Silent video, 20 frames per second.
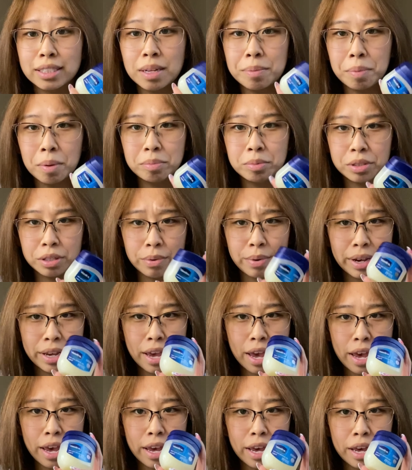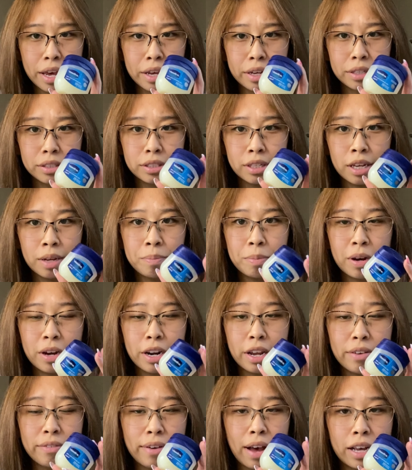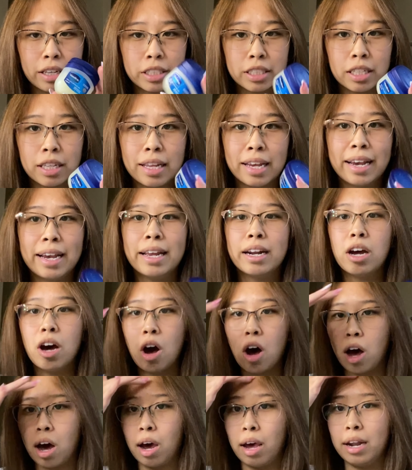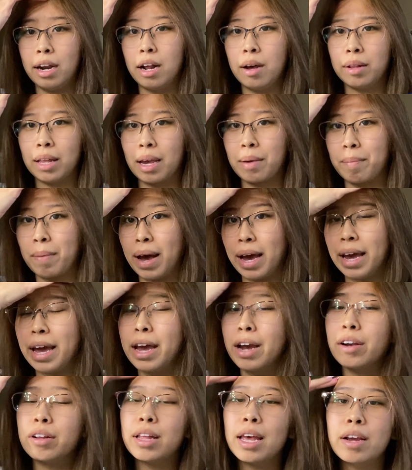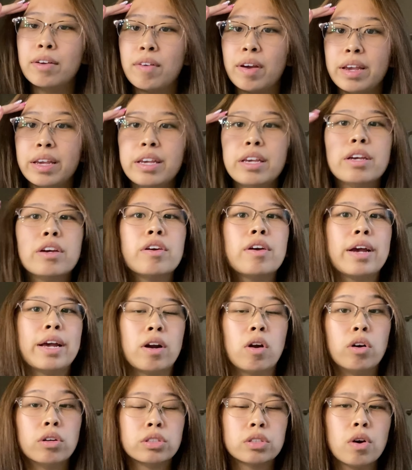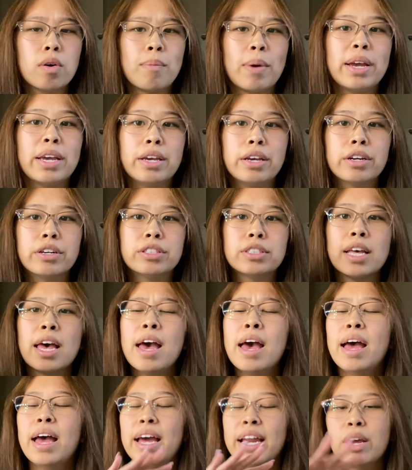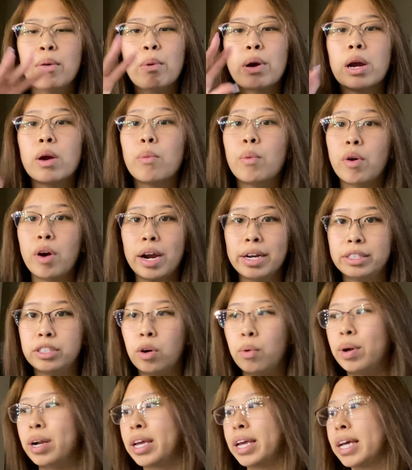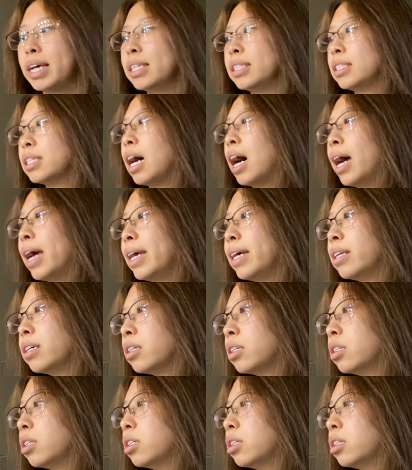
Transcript: step I'm doing is putting Vaseline on like my hairline right here and also on my ears anywhere where I don't want to get dyed